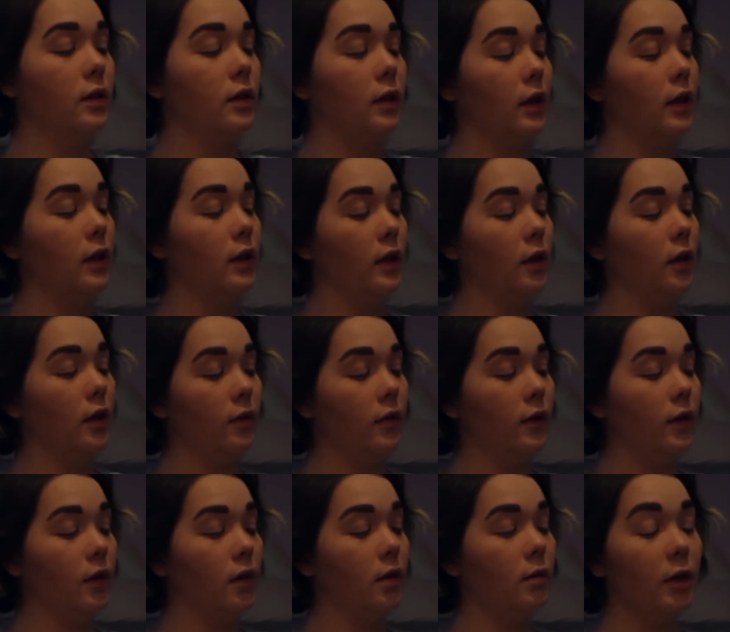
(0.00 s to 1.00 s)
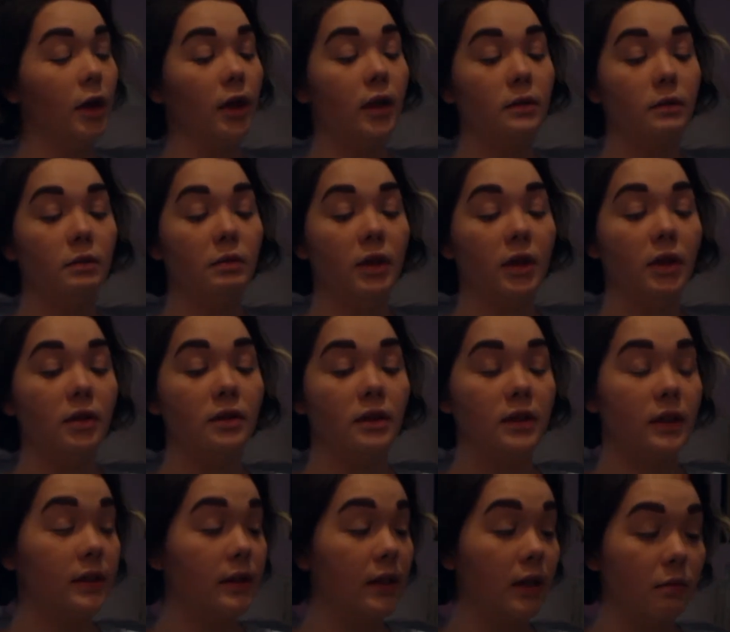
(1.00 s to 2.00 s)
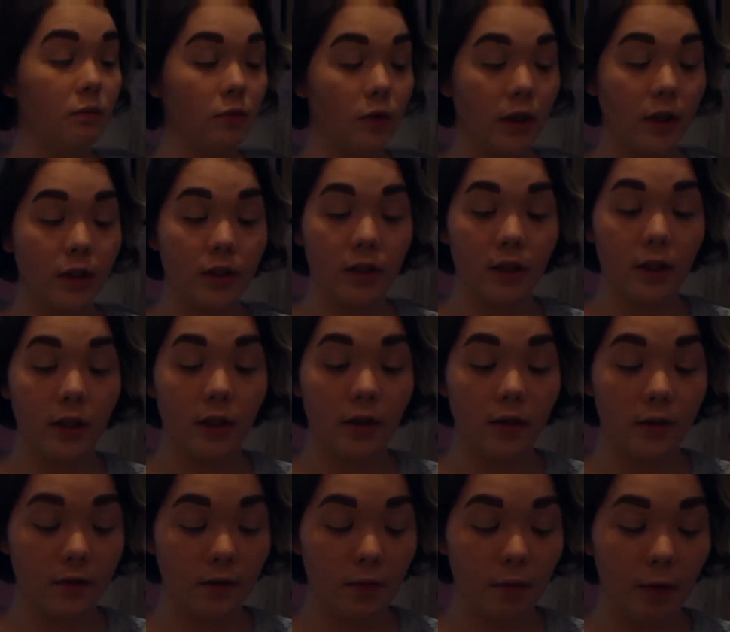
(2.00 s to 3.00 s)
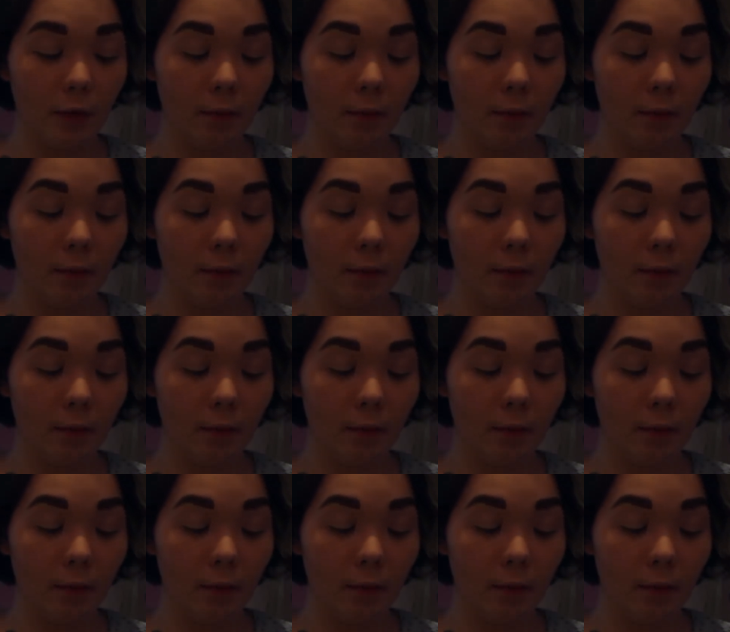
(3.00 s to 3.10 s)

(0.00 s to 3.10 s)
clean it off a little bit, but use the same brush that I used for